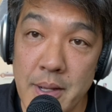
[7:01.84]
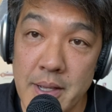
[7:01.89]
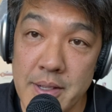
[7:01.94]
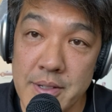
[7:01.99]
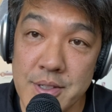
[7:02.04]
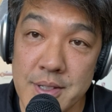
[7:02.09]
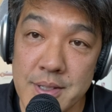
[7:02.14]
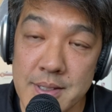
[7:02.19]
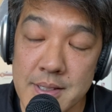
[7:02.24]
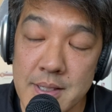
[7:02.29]

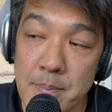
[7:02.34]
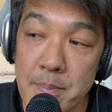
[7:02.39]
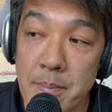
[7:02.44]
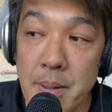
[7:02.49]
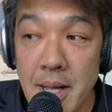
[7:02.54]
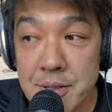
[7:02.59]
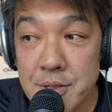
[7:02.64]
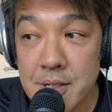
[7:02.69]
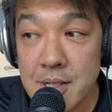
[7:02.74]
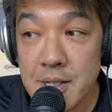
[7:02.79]
patients, and
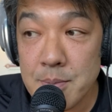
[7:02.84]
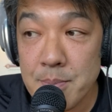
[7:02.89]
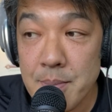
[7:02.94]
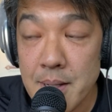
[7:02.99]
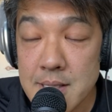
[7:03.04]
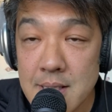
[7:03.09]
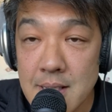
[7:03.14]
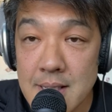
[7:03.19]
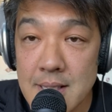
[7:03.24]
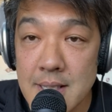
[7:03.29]
patch test
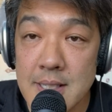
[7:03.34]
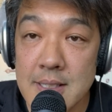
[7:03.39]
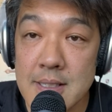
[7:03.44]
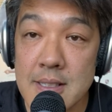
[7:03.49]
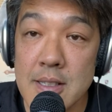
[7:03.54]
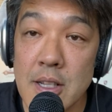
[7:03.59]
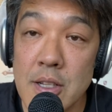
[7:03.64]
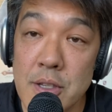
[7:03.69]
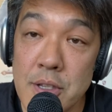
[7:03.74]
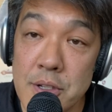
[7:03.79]
basically is
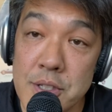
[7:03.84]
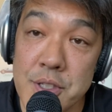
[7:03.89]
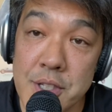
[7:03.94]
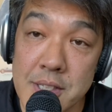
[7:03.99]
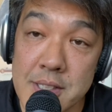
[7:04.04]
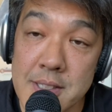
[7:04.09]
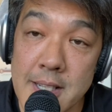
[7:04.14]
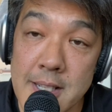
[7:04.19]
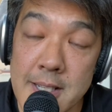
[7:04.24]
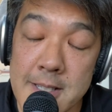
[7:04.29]
an
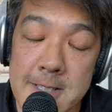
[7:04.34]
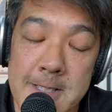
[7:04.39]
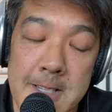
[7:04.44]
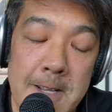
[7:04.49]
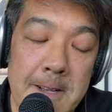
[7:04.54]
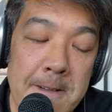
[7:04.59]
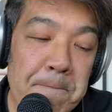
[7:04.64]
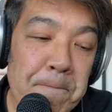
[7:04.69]
allergic test.